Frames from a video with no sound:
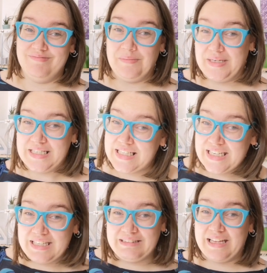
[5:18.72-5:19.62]

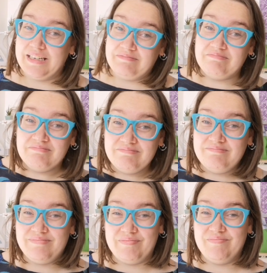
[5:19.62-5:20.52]
immediately, then
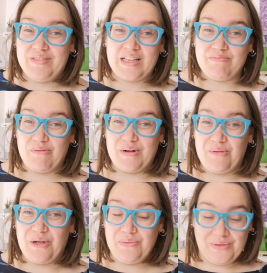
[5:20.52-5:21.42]
that's
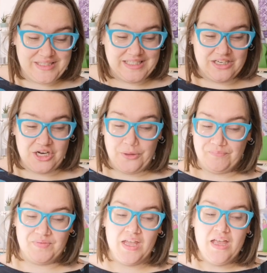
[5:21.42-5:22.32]
probably what you wanted to
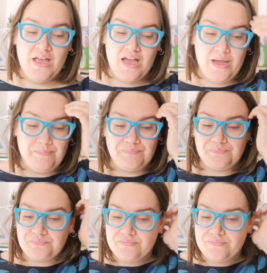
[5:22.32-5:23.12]
do.